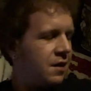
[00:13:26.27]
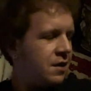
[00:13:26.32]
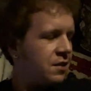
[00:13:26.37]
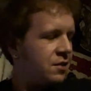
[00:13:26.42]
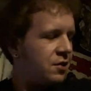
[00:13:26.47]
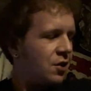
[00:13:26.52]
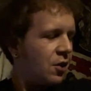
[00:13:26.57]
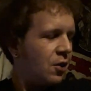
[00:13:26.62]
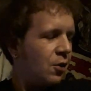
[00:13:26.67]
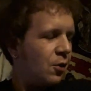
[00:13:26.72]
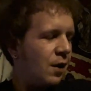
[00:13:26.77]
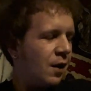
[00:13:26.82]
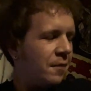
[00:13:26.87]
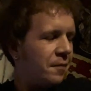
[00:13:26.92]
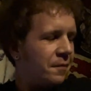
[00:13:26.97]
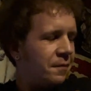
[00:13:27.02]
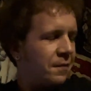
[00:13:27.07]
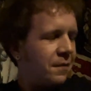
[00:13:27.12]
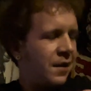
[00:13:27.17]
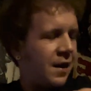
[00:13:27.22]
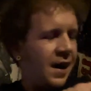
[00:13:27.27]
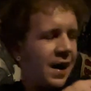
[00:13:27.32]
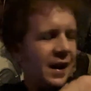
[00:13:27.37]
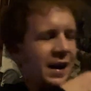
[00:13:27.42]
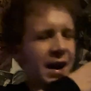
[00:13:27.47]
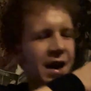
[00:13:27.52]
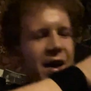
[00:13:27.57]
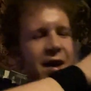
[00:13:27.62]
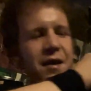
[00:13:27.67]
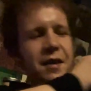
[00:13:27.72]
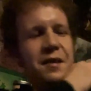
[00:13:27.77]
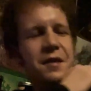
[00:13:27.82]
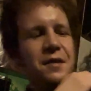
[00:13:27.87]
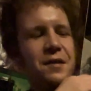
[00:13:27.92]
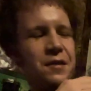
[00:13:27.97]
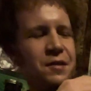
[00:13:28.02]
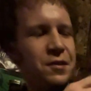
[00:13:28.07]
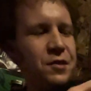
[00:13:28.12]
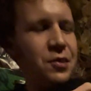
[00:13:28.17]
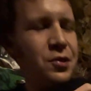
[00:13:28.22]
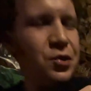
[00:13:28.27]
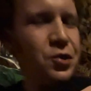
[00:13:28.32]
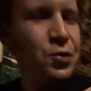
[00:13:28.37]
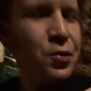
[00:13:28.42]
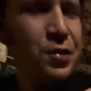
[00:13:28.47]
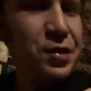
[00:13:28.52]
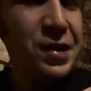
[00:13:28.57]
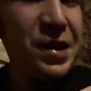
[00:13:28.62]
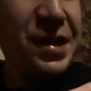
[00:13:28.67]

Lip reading: So I got Georgie